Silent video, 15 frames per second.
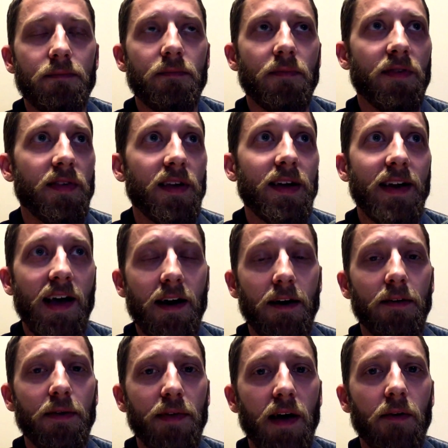see
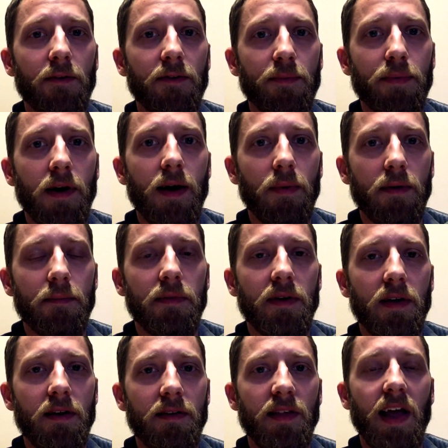now that was probably
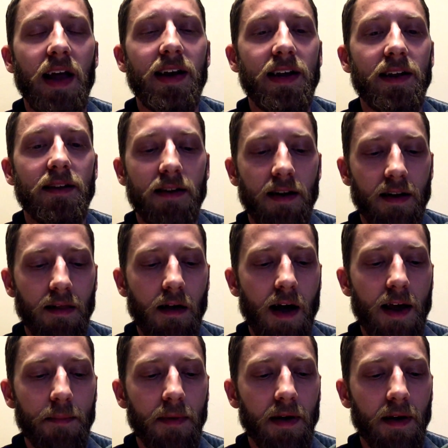because I needed an
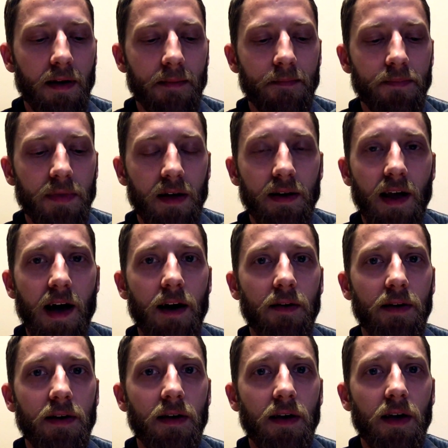alignment, and now
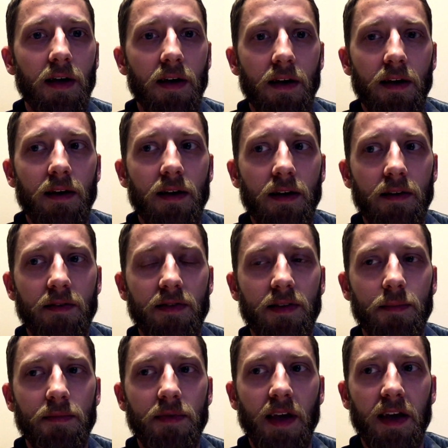it
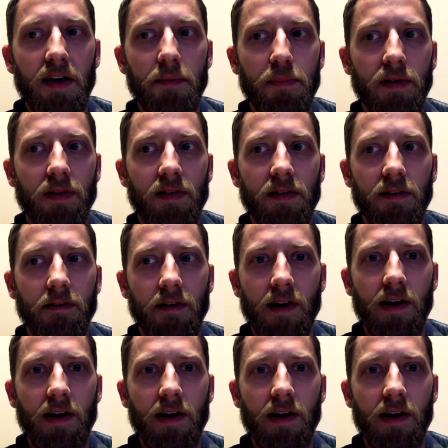seems like it puts the